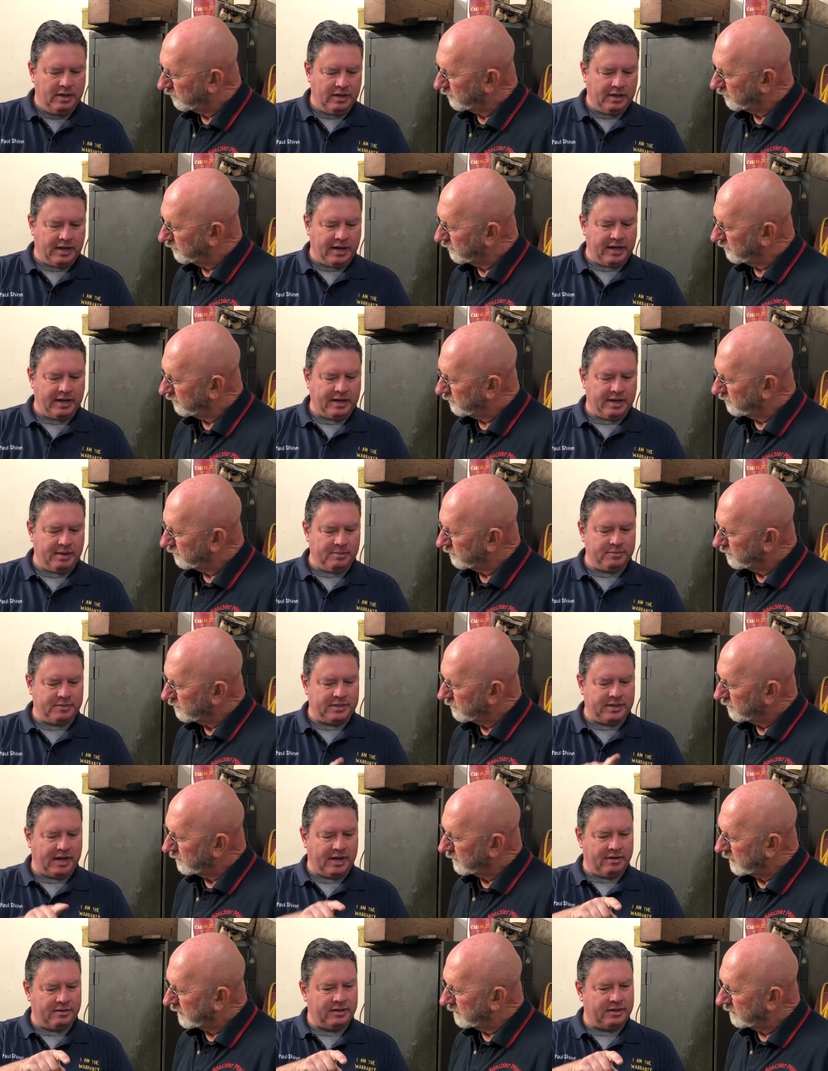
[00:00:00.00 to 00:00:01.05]
Speaker 1: kind of comes
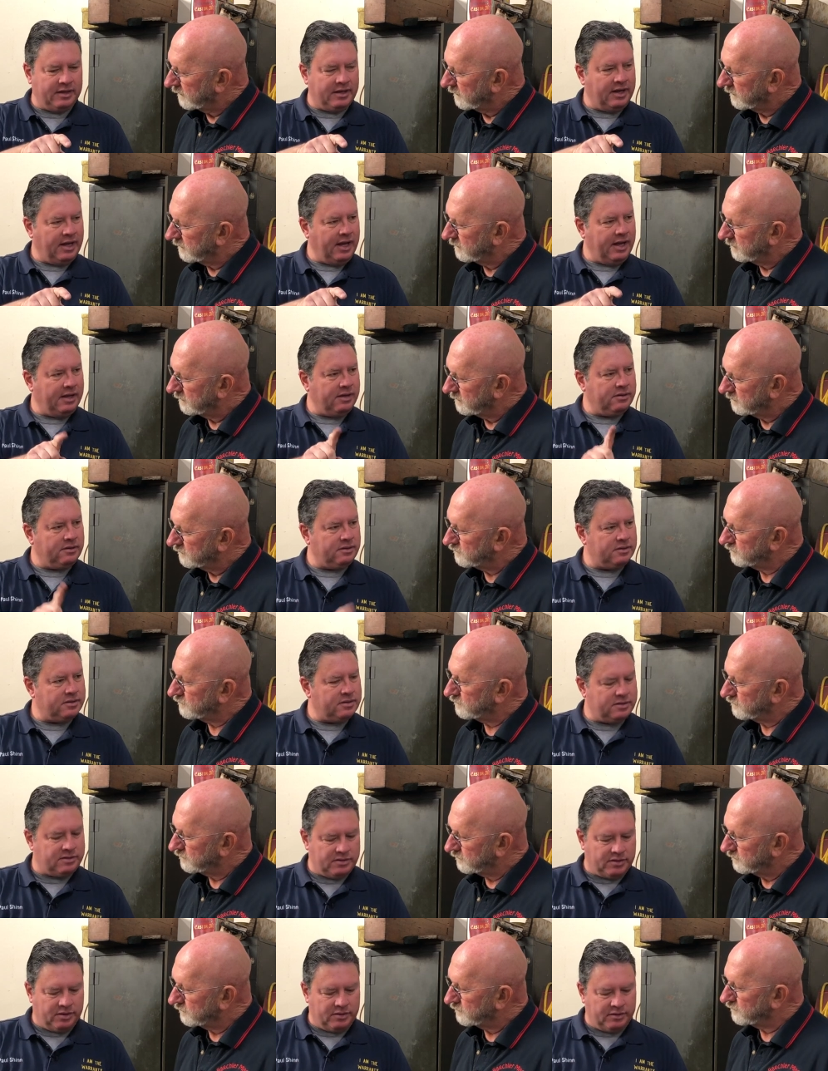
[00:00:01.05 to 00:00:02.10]
down and then angles
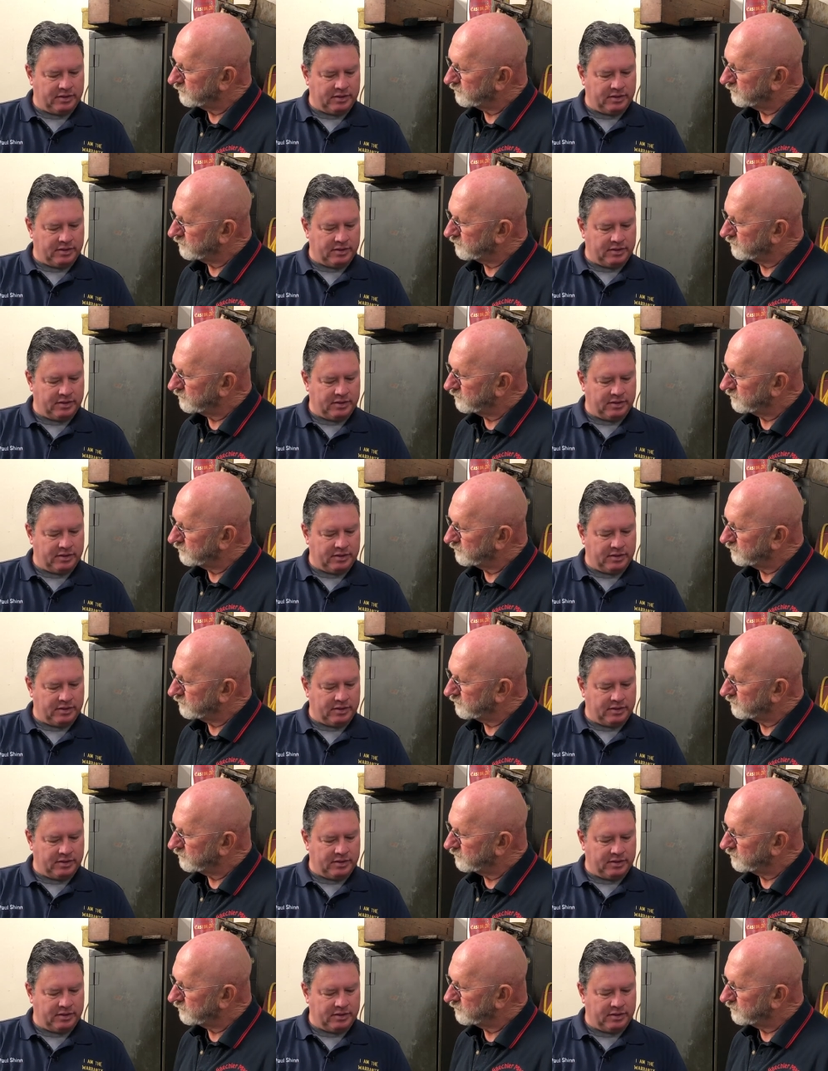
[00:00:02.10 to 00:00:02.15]
so